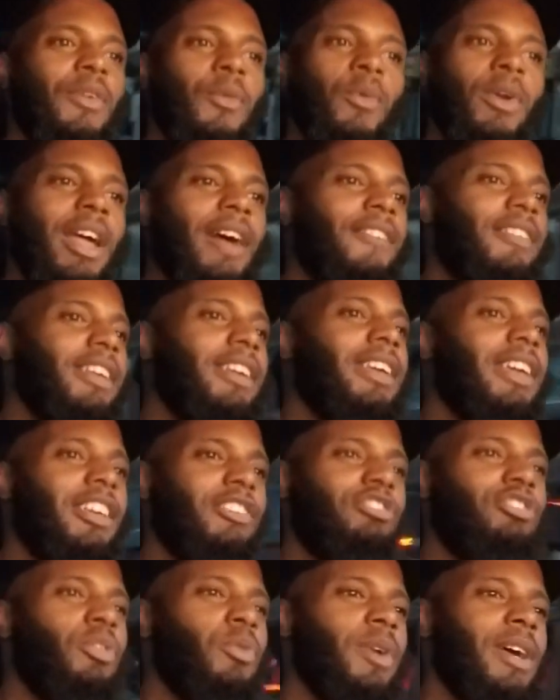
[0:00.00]
Whatever the
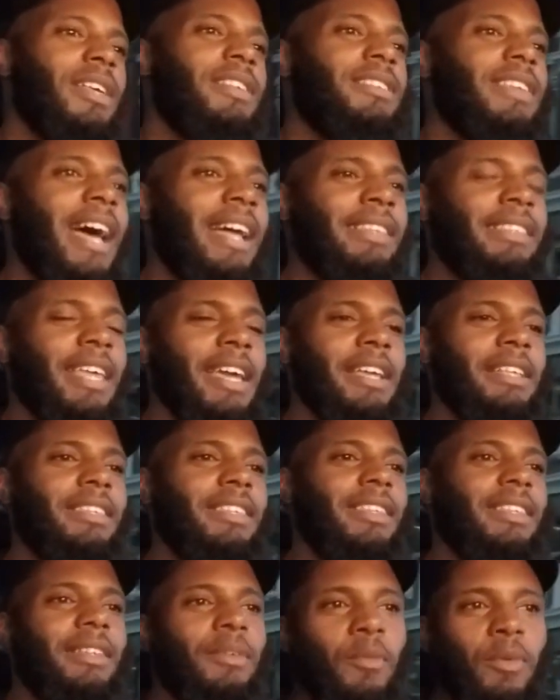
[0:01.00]
issue is, I think
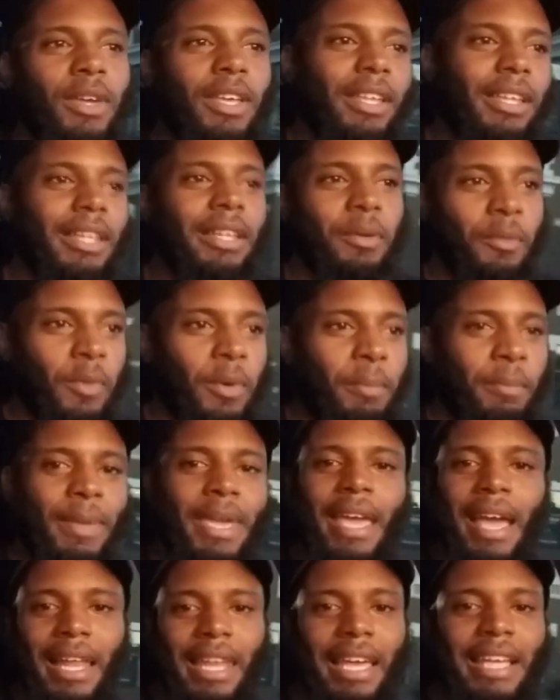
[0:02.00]
with
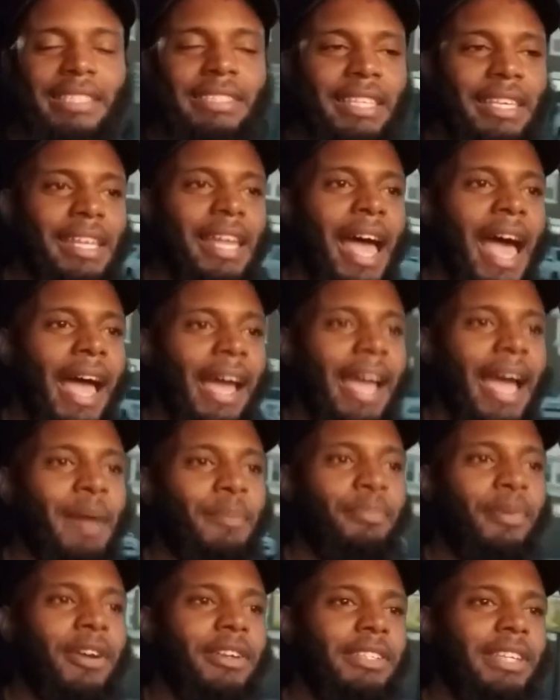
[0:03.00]
me, like I said, I
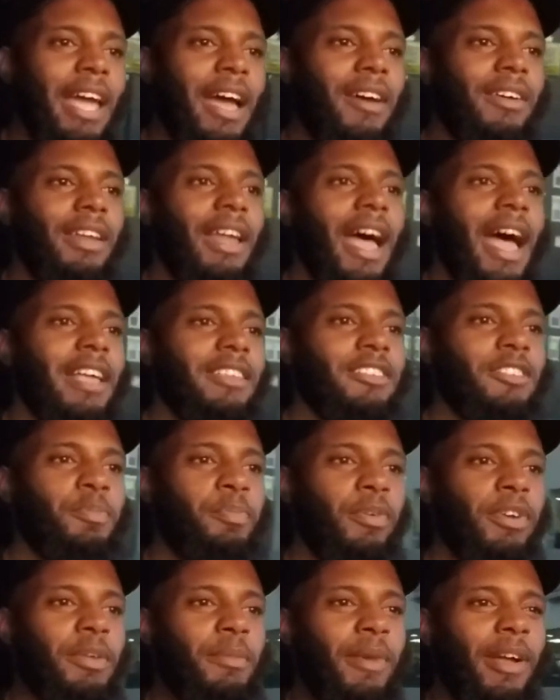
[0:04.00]
got burnt out. I just
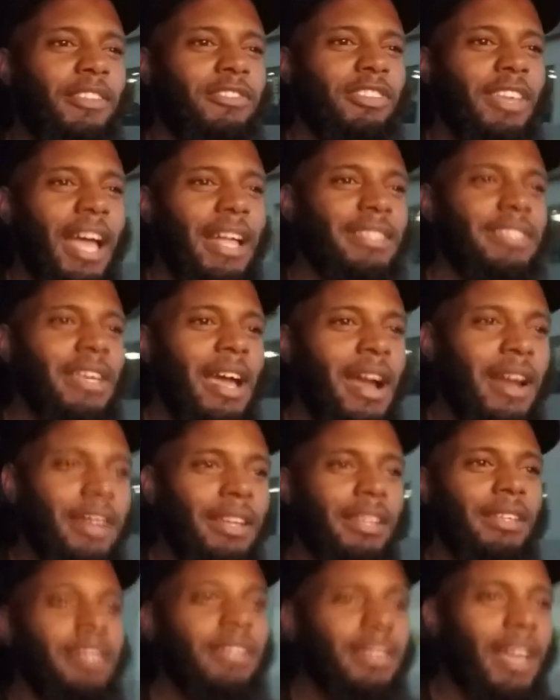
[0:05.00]
pretty much got tired
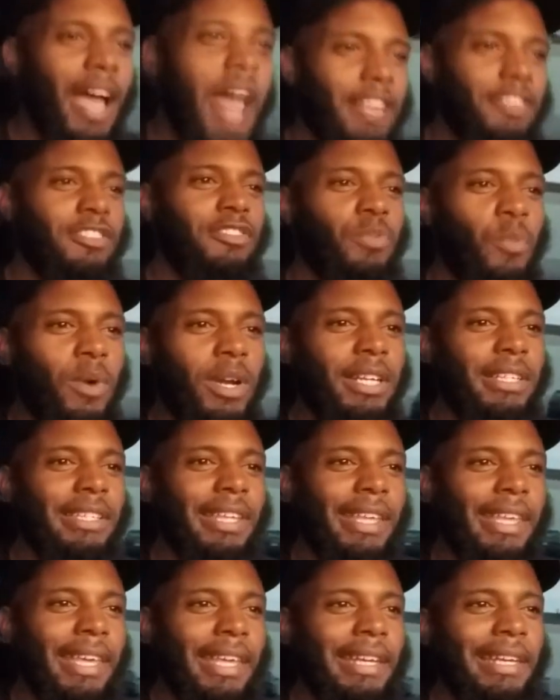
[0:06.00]
and I just wanted
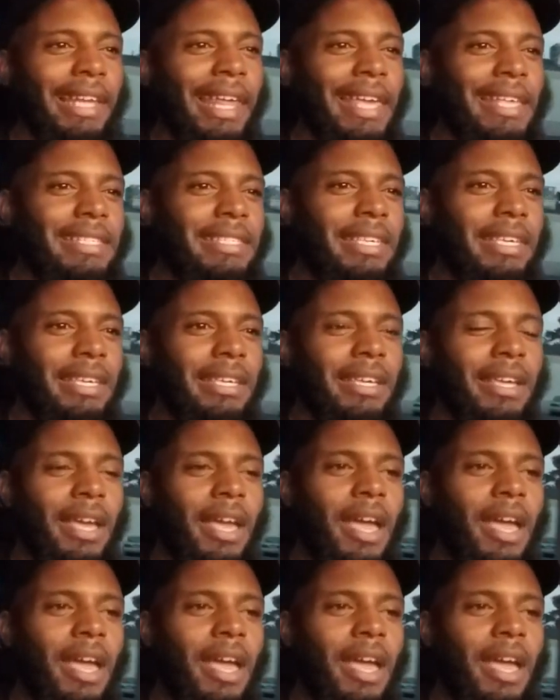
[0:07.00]
to get lazy